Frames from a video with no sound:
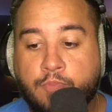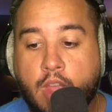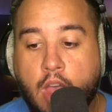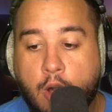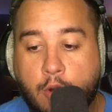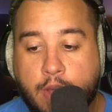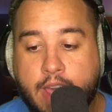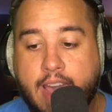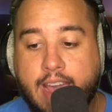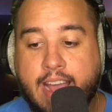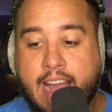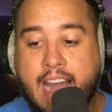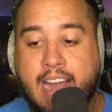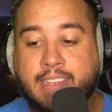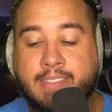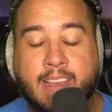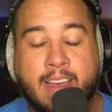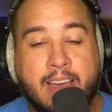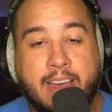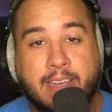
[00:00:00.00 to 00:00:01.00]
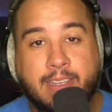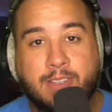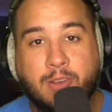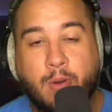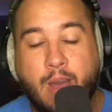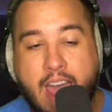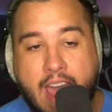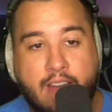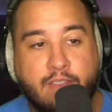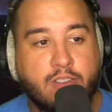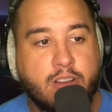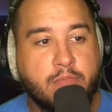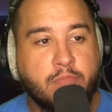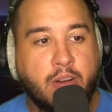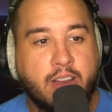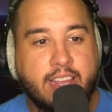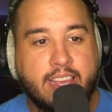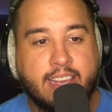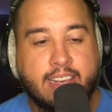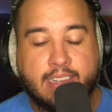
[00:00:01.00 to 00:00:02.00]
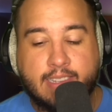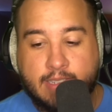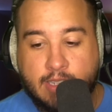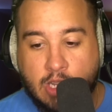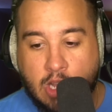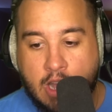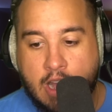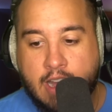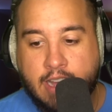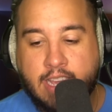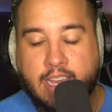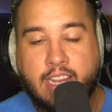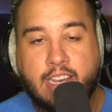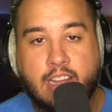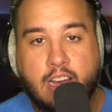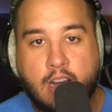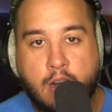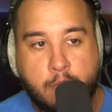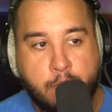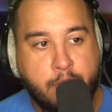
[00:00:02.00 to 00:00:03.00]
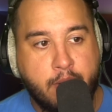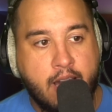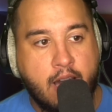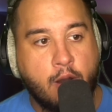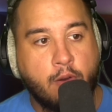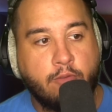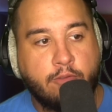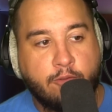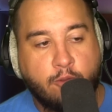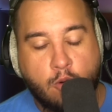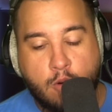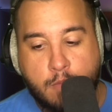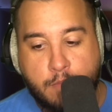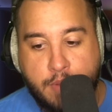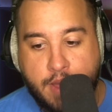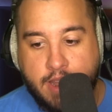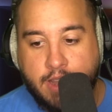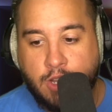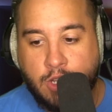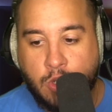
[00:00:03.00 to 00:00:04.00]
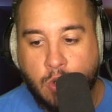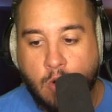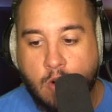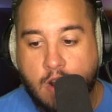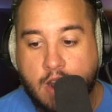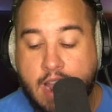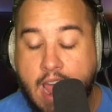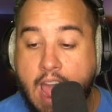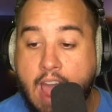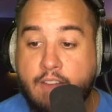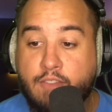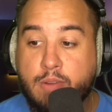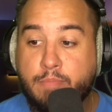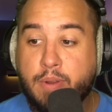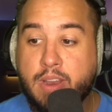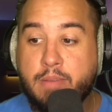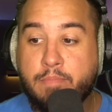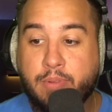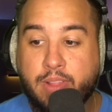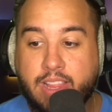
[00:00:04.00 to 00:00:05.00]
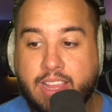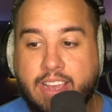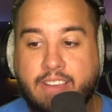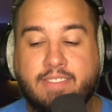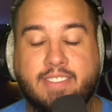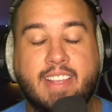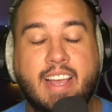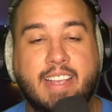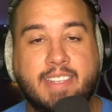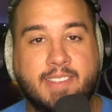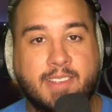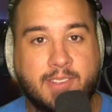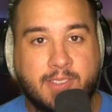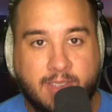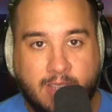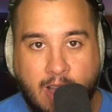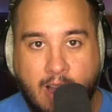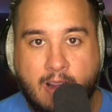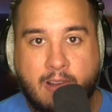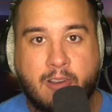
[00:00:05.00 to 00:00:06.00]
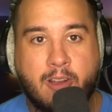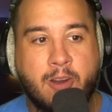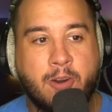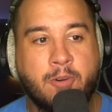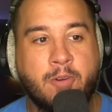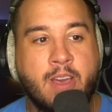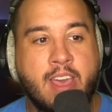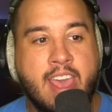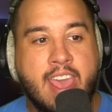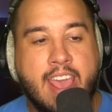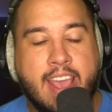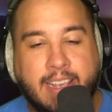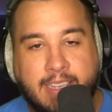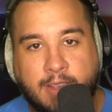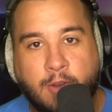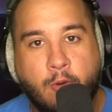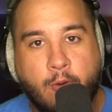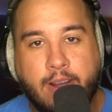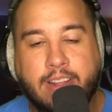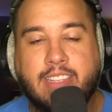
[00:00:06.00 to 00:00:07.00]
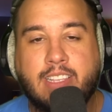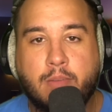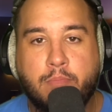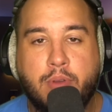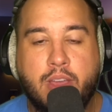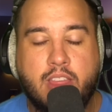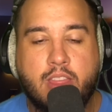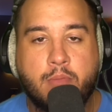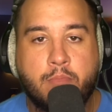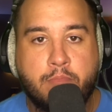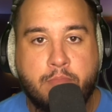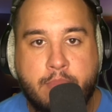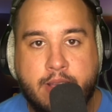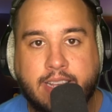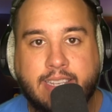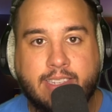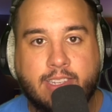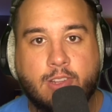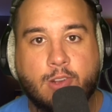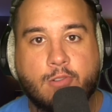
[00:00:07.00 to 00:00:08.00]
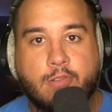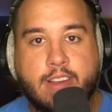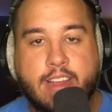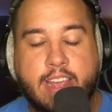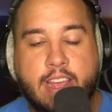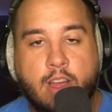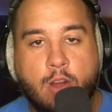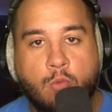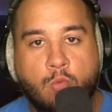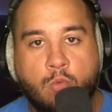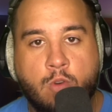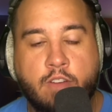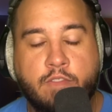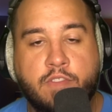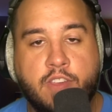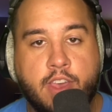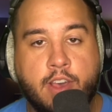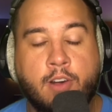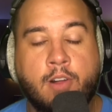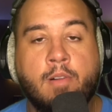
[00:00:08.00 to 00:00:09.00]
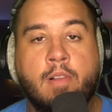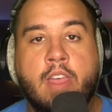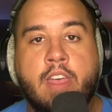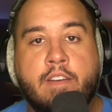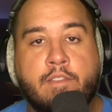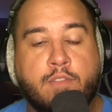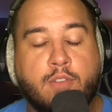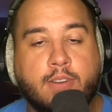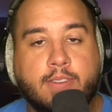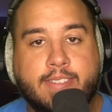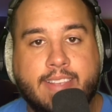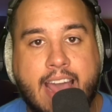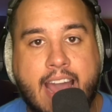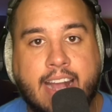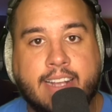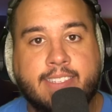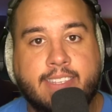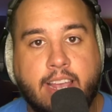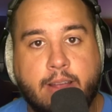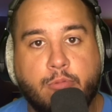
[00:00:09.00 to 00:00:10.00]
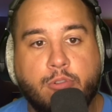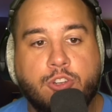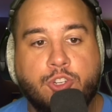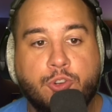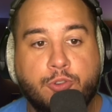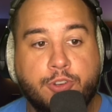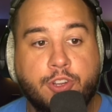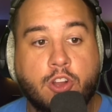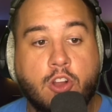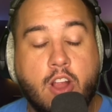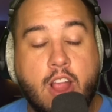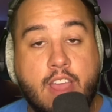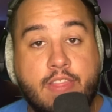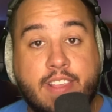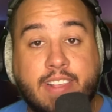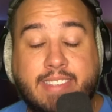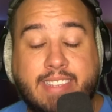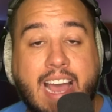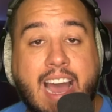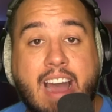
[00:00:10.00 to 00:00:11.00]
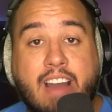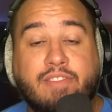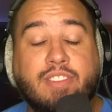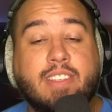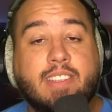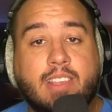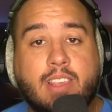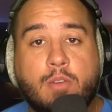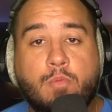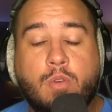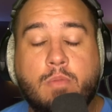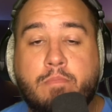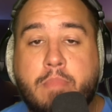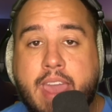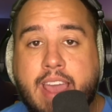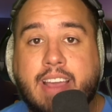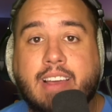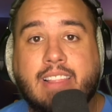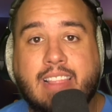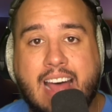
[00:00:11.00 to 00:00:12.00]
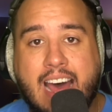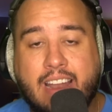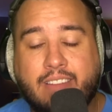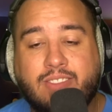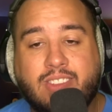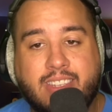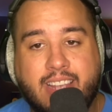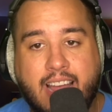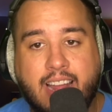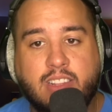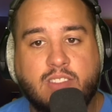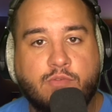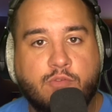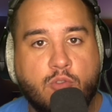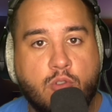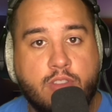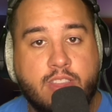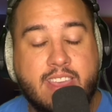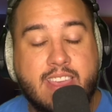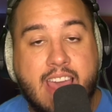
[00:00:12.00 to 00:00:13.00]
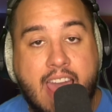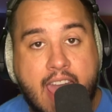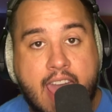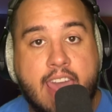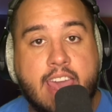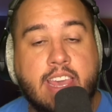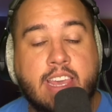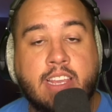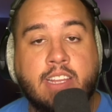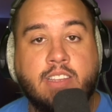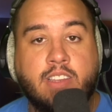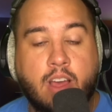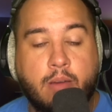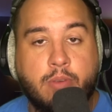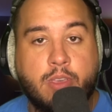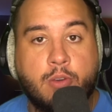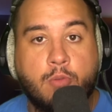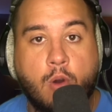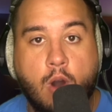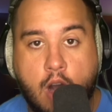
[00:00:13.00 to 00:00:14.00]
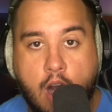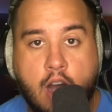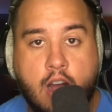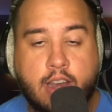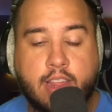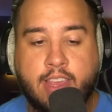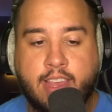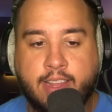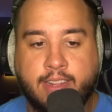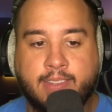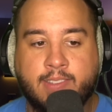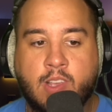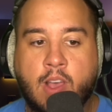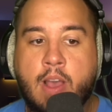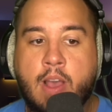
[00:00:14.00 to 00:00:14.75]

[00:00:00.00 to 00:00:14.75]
Okay, guys, so everybody is talking about Forbidden Door, and everybody believes that Cesaro is going to be the mystery reveal for Zack Sabre Jr., and this obviously would make a lot of sense for the AEW audience.